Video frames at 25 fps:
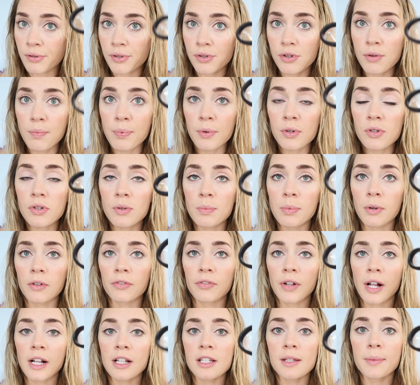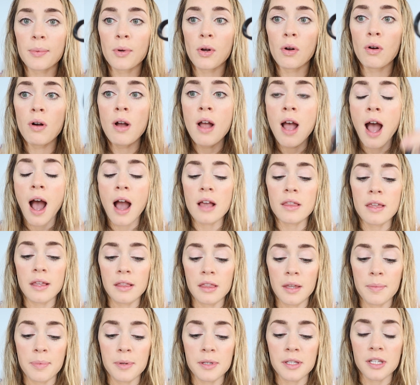super, super flexible. I
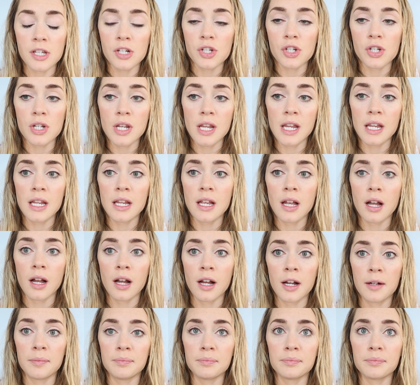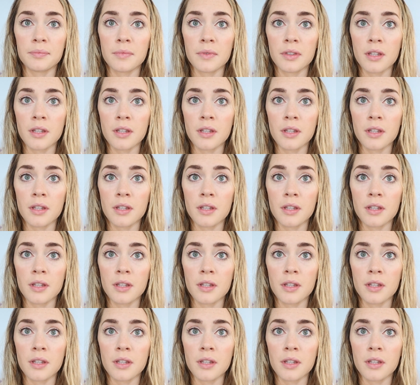think the positioning, um,